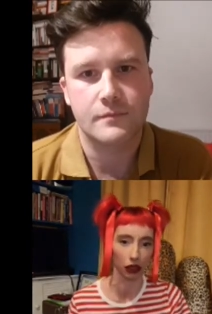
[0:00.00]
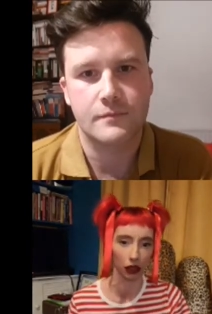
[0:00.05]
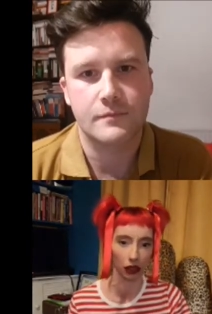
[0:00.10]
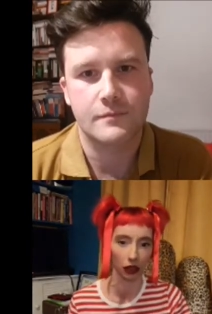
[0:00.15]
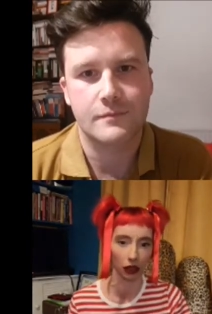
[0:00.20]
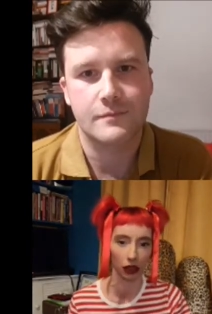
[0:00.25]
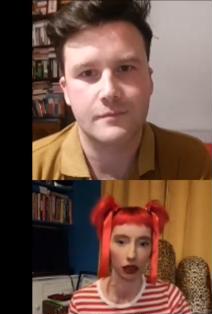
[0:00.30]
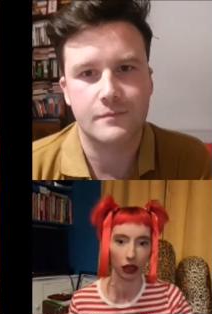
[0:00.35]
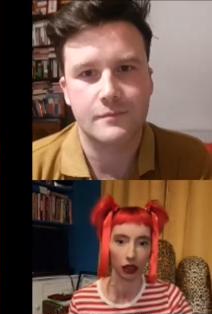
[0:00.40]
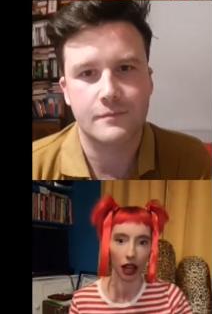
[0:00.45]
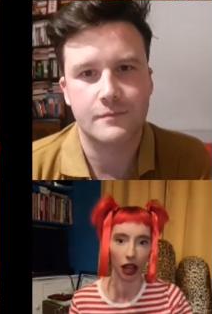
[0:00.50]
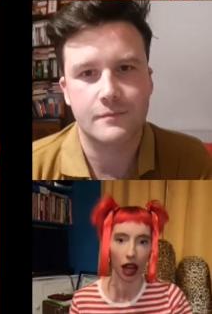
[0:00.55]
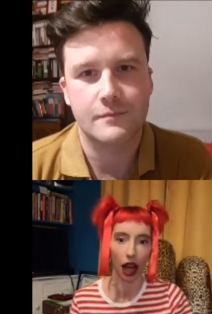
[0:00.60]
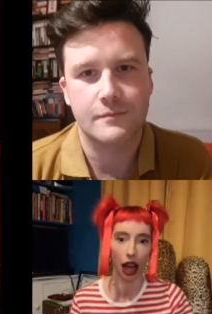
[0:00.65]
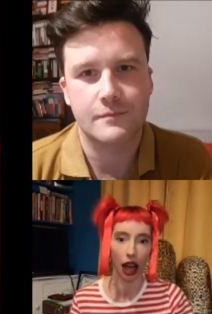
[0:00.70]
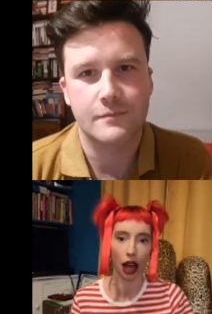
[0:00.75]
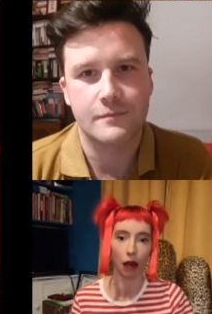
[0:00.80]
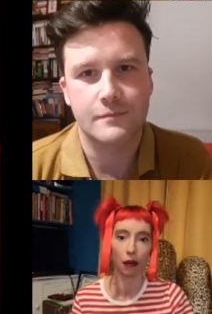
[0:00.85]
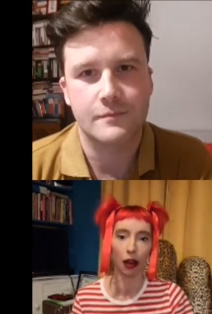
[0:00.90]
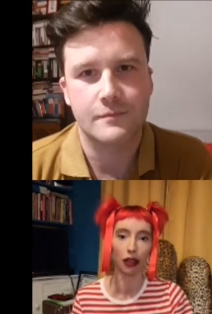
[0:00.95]
Speaker 1: I
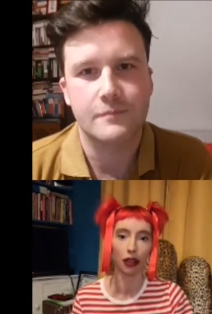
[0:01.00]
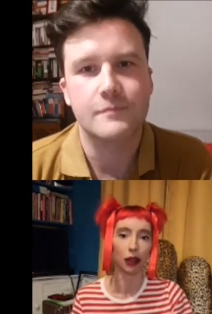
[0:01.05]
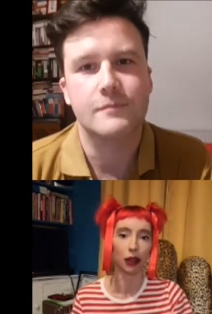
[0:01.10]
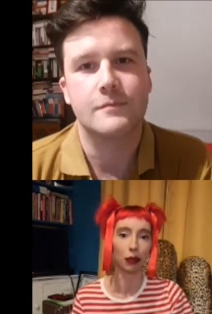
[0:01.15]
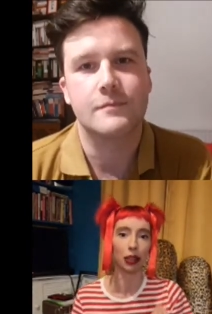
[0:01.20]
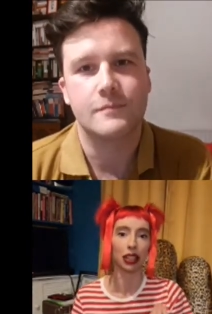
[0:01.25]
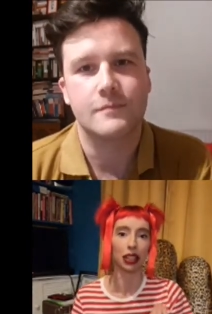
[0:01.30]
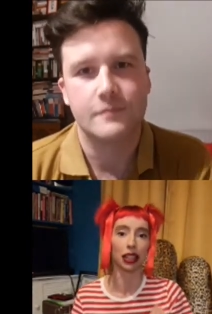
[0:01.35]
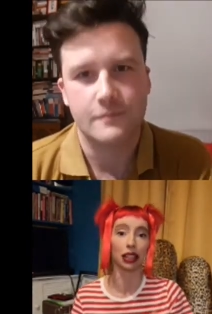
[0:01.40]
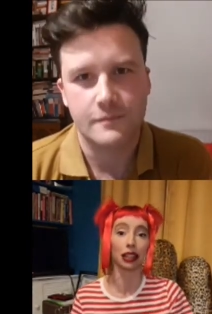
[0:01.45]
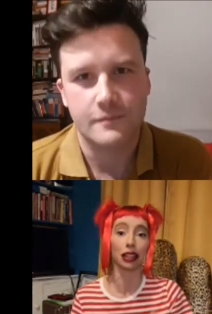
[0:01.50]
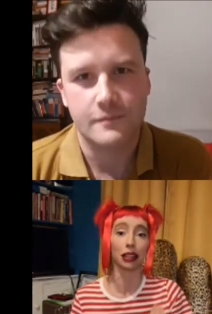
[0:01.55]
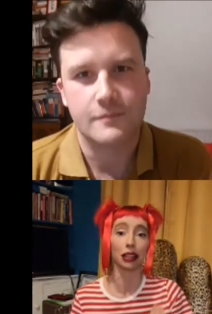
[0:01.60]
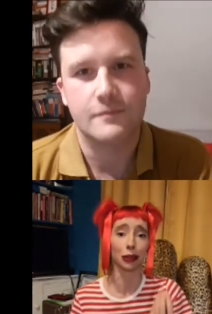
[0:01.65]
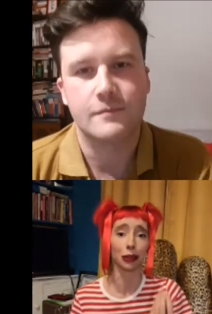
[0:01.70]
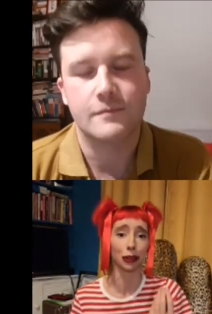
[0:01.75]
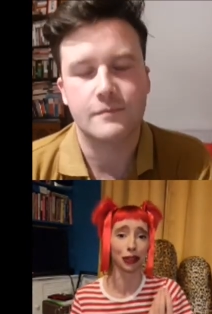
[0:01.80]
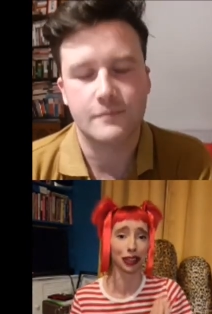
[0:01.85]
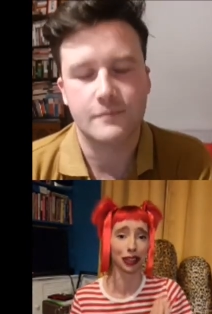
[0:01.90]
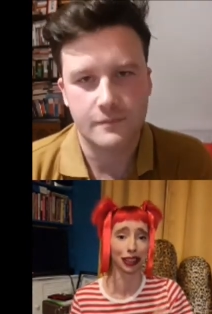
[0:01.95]
think particularly as an
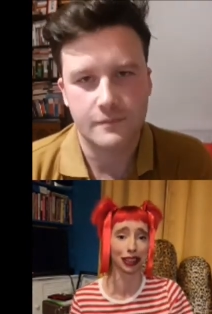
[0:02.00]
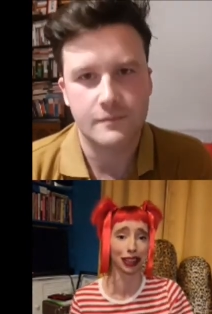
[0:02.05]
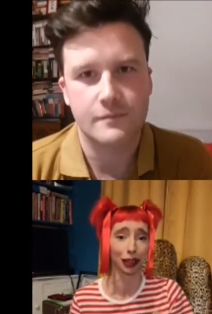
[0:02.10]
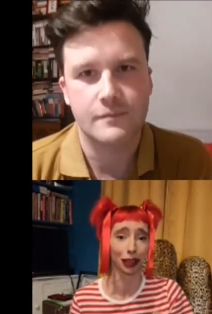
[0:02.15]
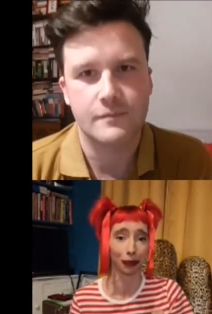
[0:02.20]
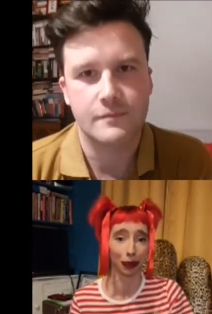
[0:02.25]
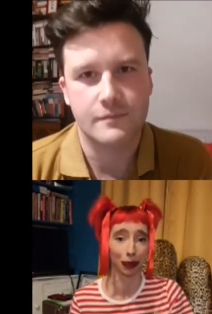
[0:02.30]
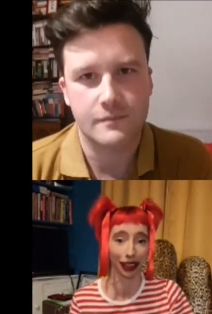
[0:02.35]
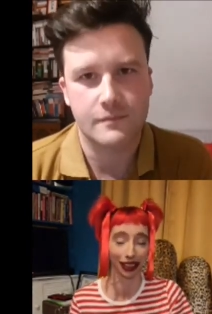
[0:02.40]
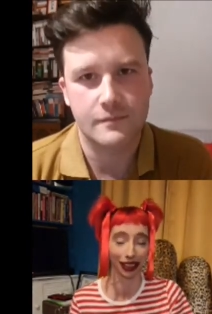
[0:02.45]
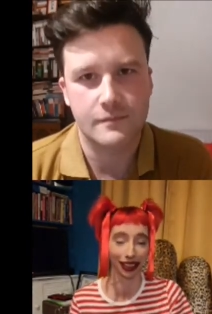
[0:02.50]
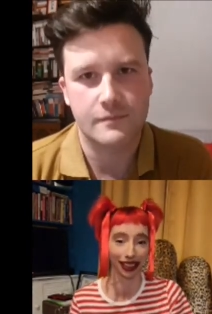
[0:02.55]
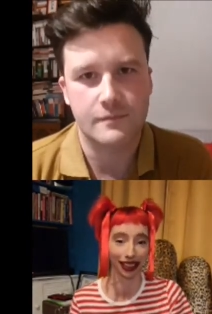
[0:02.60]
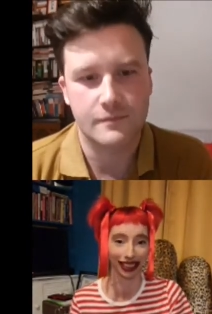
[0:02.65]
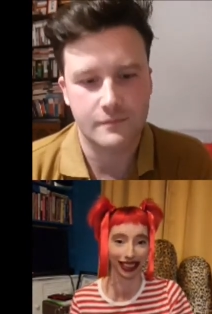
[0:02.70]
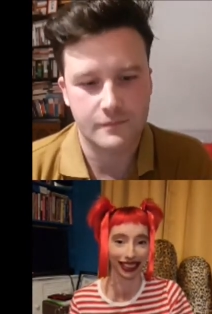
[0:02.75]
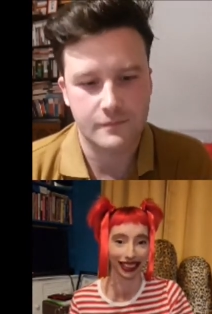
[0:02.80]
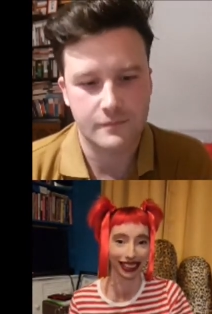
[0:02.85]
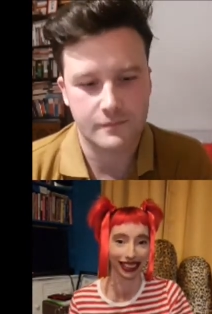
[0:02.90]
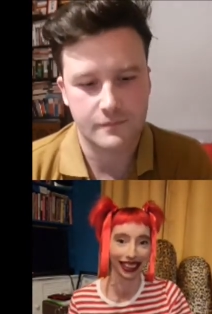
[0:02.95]
autistic person,
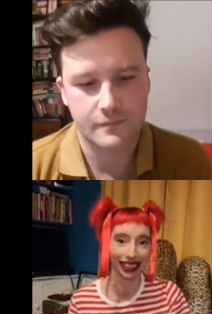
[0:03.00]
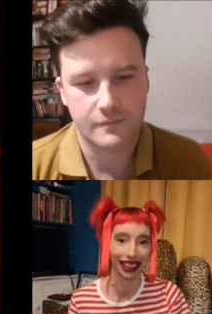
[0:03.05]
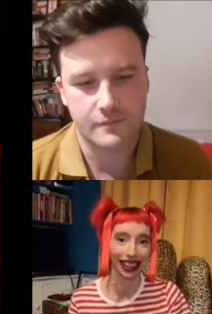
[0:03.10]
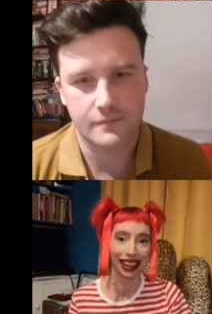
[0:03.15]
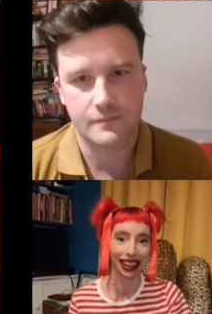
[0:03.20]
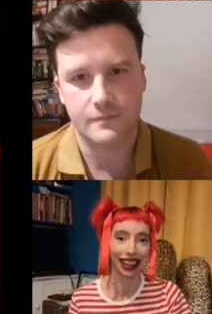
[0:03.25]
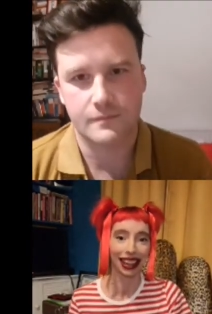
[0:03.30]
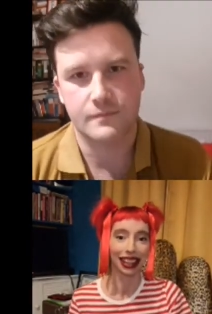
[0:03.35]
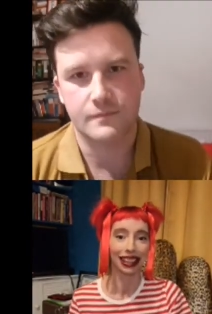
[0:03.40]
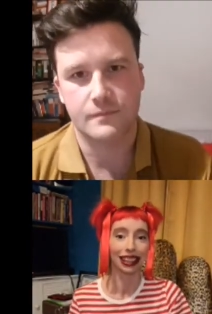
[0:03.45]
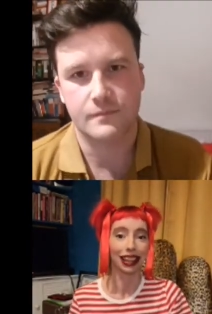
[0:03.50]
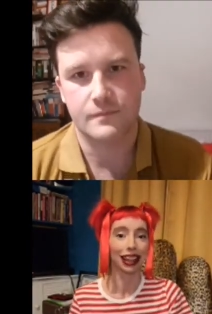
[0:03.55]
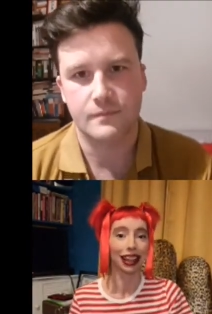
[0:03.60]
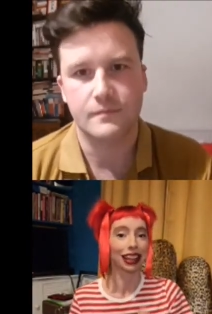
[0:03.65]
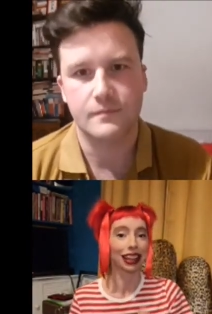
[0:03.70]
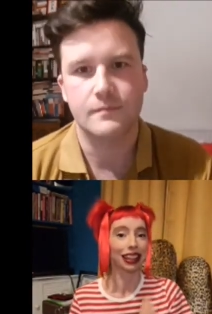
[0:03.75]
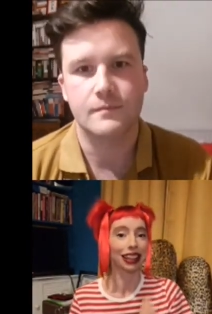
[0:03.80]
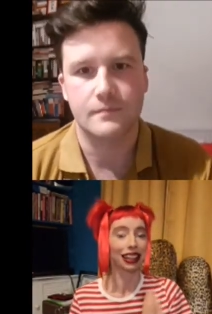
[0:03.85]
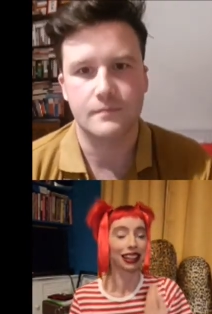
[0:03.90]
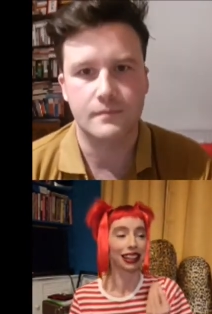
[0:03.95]
it's like,
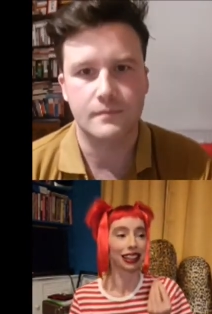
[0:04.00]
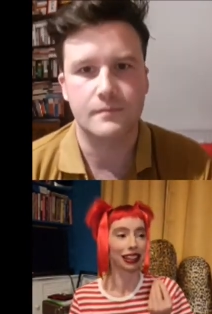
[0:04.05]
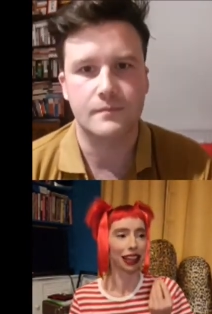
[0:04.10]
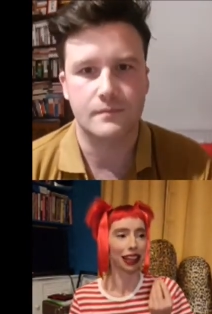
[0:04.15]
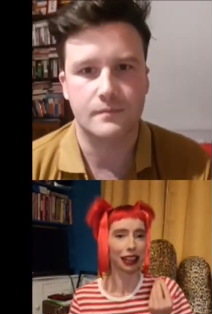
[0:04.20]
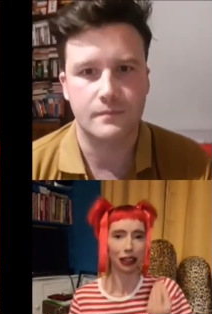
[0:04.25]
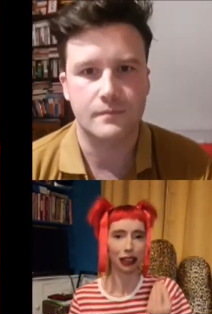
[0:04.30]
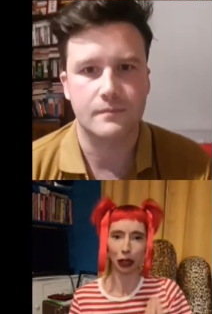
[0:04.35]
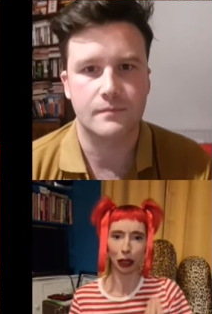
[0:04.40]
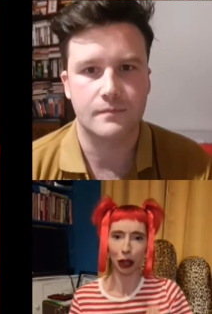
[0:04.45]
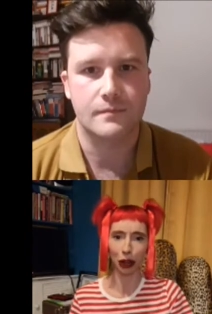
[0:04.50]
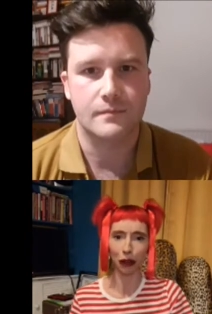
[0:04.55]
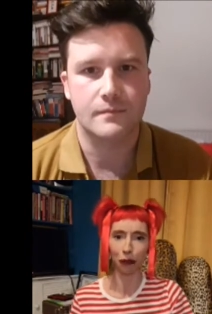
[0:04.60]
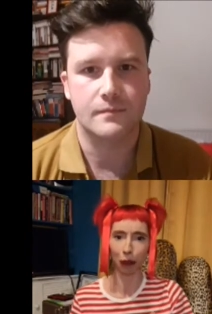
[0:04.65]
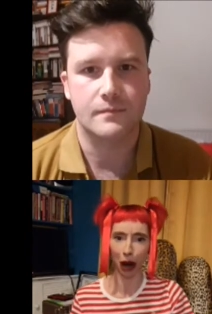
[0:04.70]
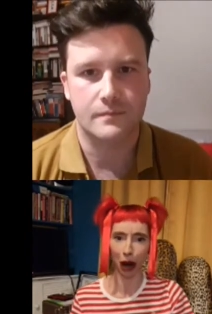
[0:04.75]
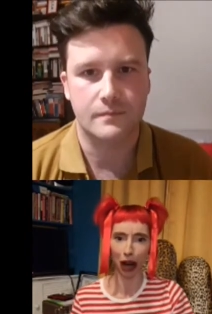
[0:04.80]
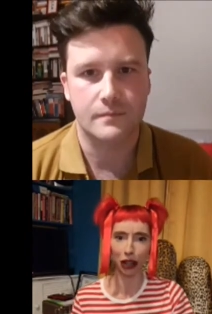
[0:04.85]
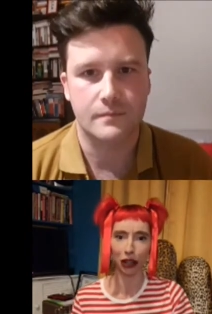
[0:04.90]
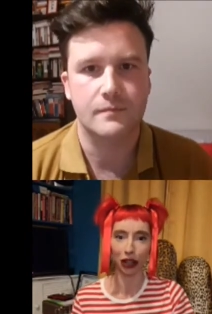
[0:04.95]
that's a lot of
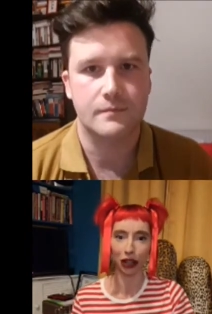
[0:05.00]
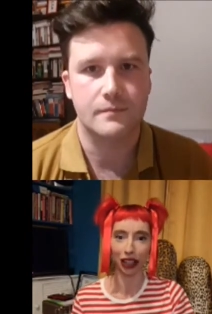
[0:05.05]
pressure,